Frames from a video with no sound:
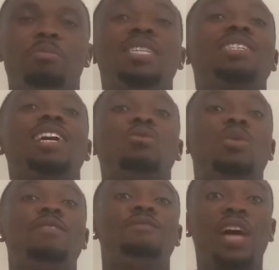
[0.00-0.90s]

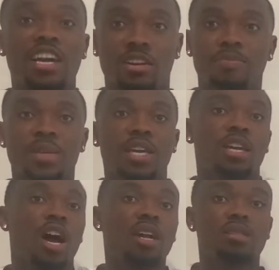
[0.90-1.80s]
lightweight fighter. And
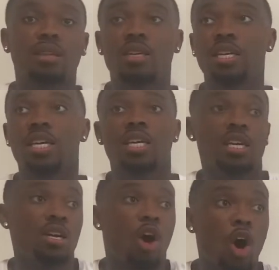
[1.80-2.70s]
honestly,
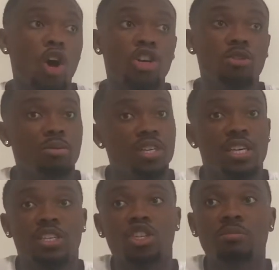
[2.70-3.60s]
arguably
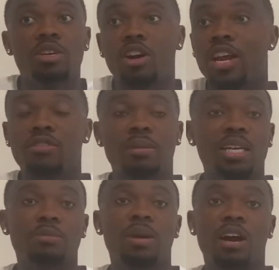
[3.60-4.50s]
should be on everybody's
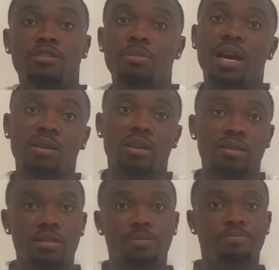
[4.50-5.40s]
pound for pound
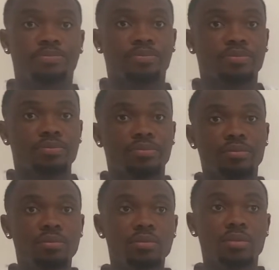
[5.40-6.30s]
list.
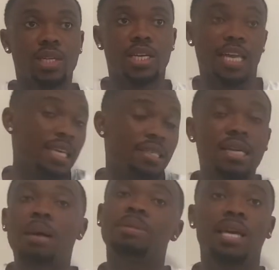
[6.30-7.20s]
At least
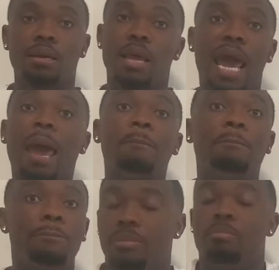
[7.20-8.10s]
top 10 at
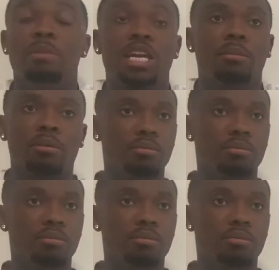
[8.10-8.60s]
minimum.